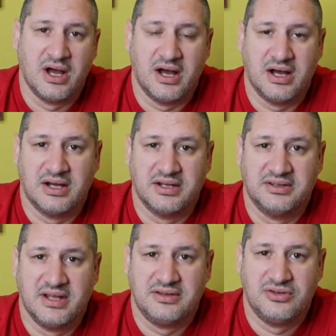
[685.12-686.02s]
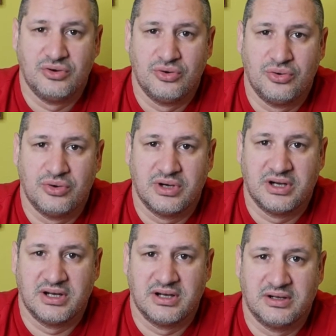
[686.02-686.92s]
that you
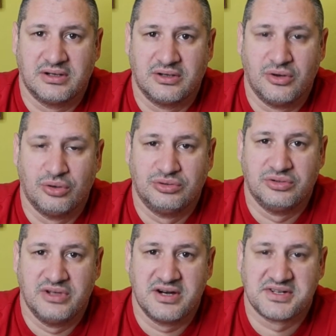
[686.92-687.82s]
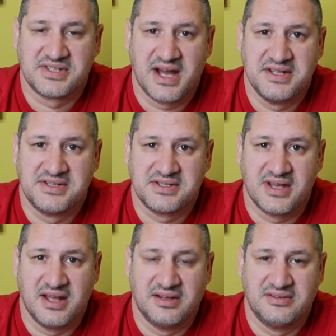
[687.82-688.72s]
go to their sites
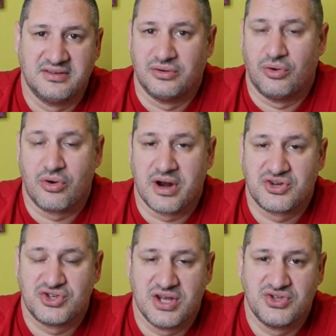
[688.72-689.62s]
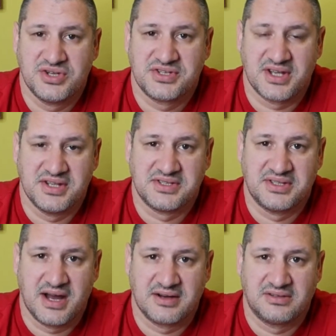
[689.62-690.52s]
and or exchanges and
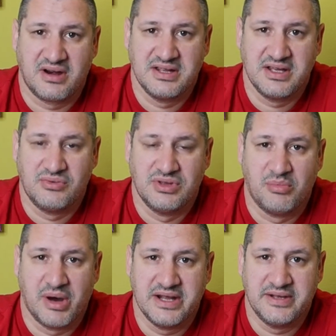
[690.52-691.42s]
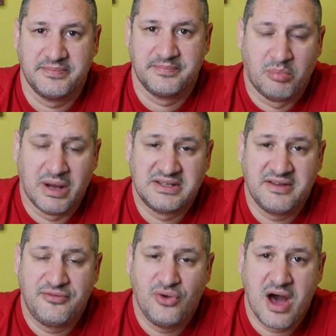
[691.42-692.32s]
start trading with the money. But
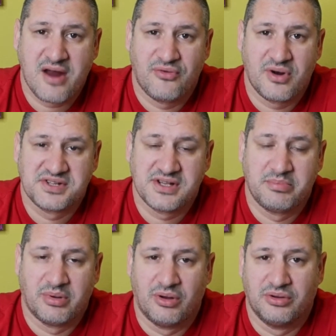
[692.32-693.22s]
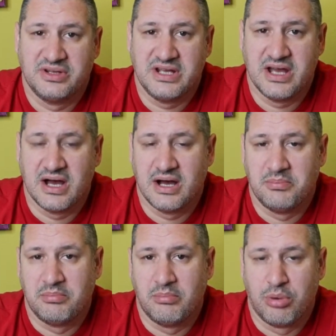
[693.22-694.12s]
if you are, for example, on the
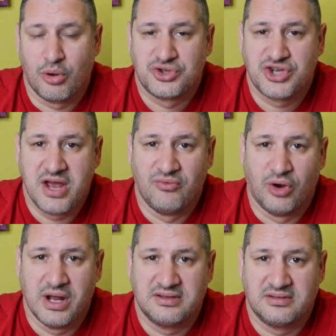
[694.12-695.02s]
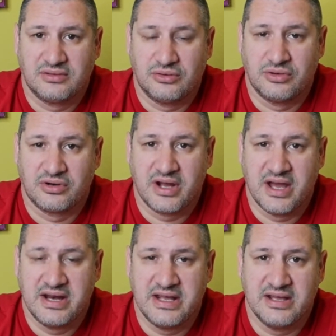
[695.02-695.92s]
blockchain wallet or
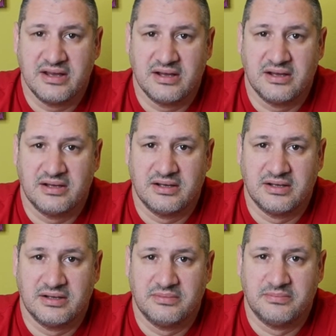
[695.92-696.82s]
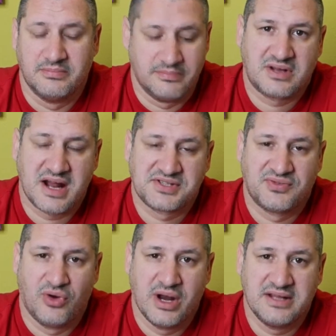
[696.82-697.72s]
any
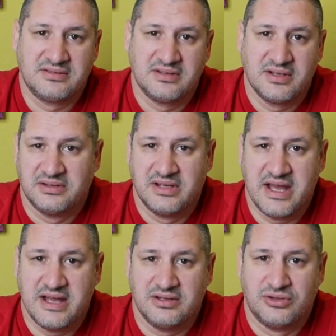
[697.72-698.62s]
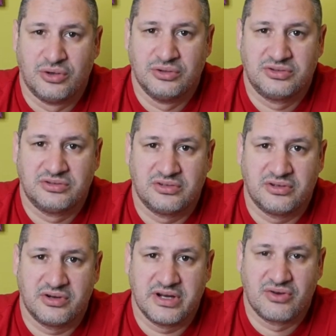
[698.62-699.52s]
trust wallet, they don't
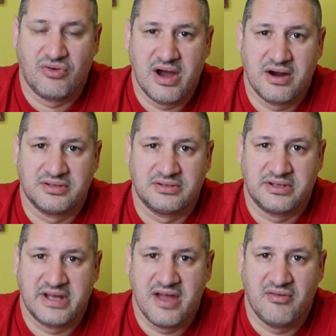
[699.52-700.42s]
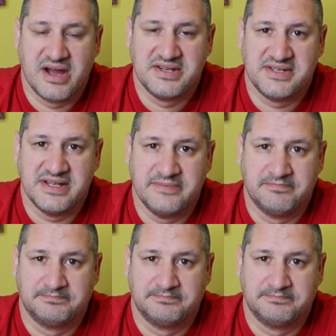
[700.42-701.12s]
require KYC.